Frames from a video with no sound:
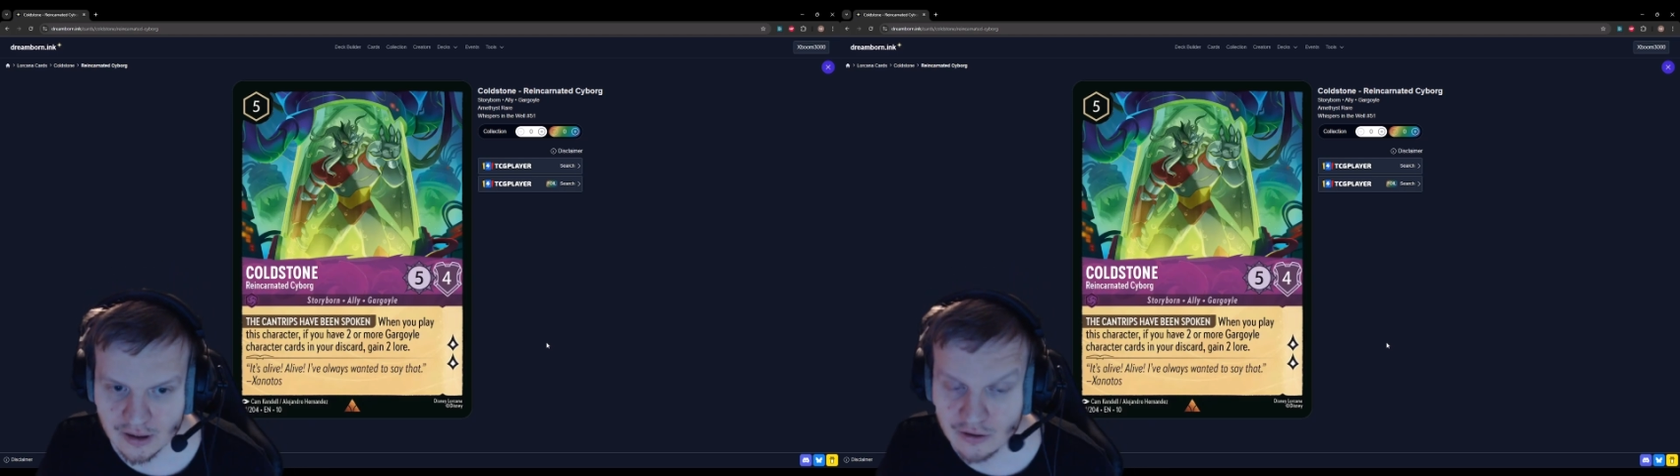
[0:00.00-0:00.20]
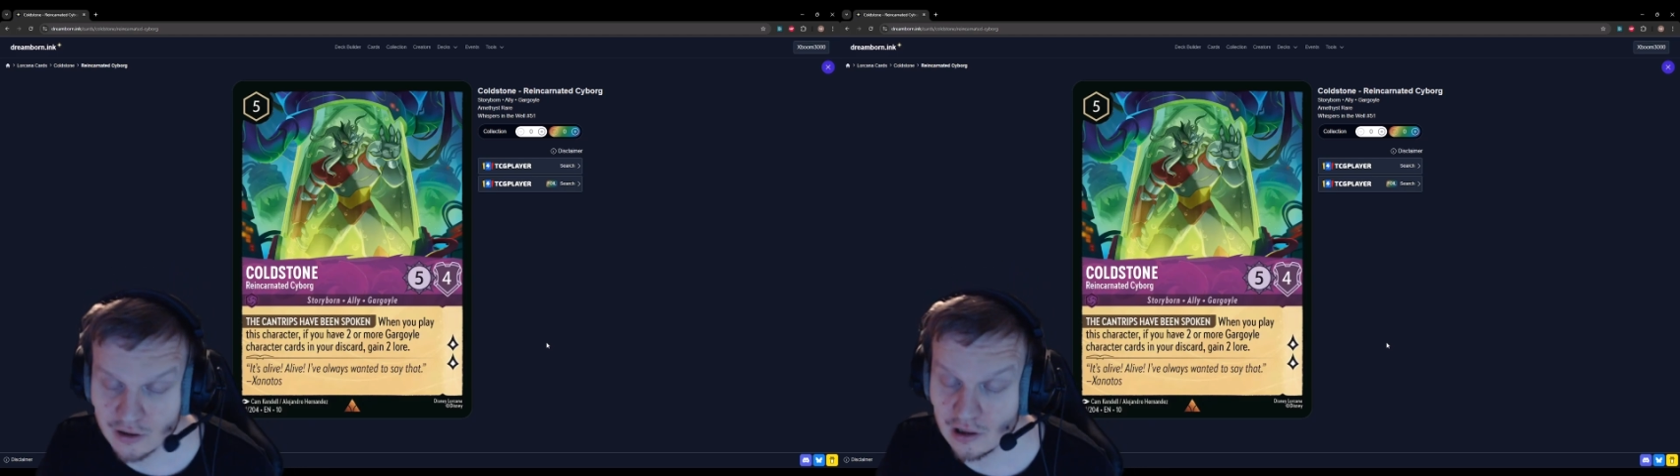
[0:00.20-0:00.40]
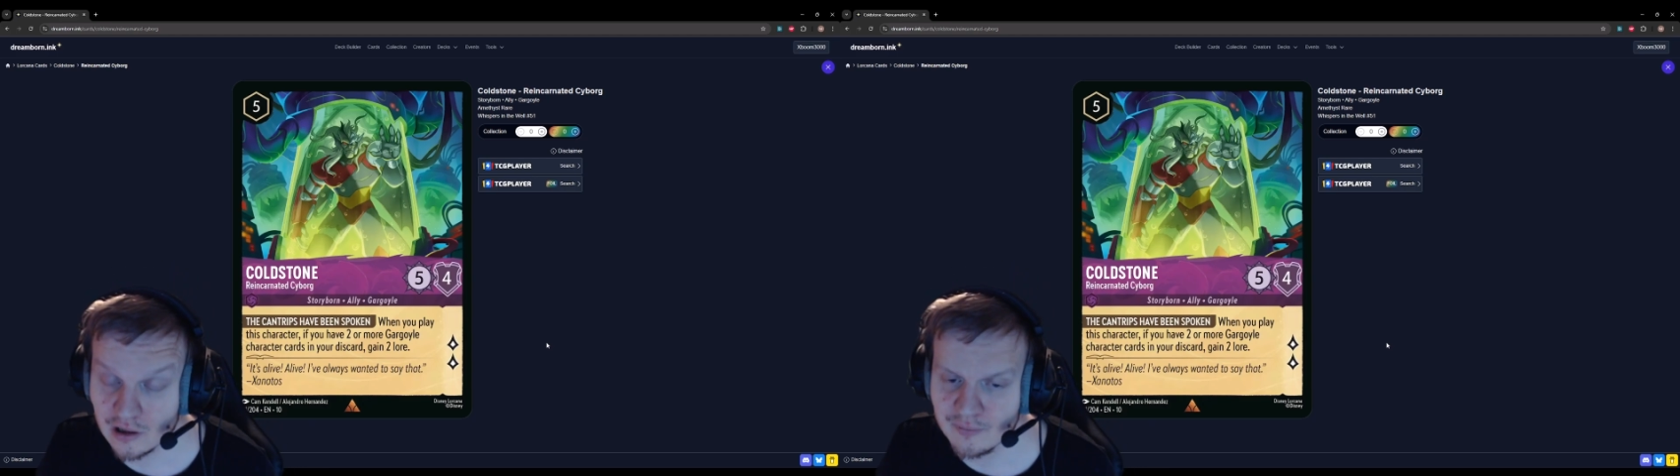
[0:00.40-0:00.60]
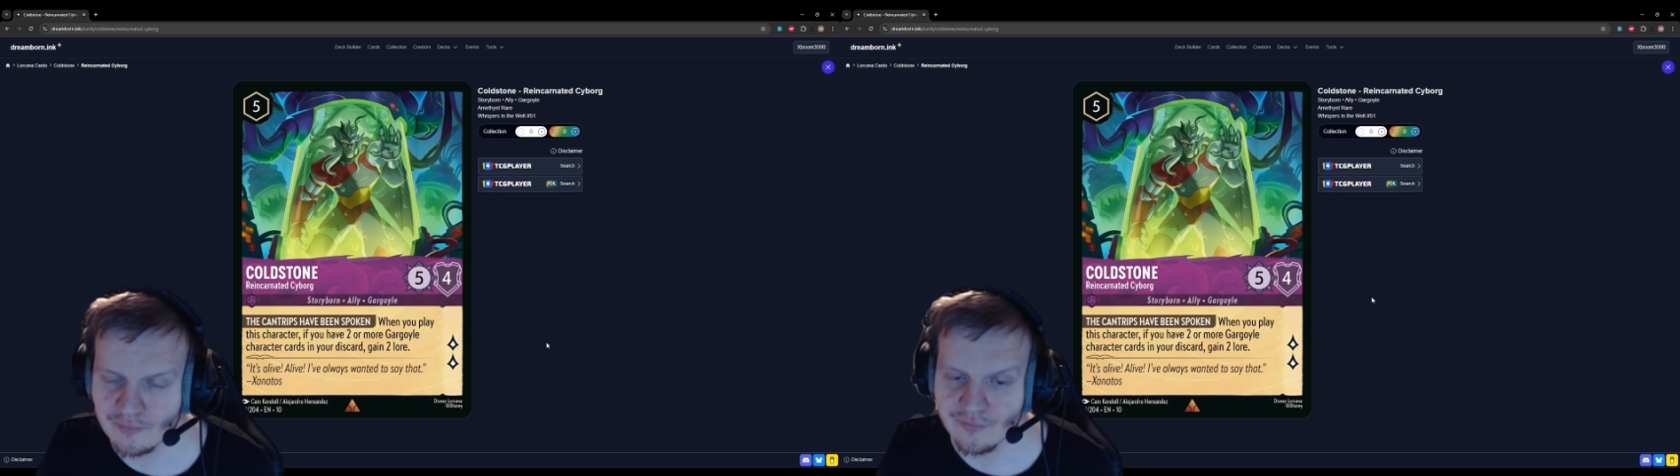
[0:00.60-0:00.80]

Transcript: and an ally.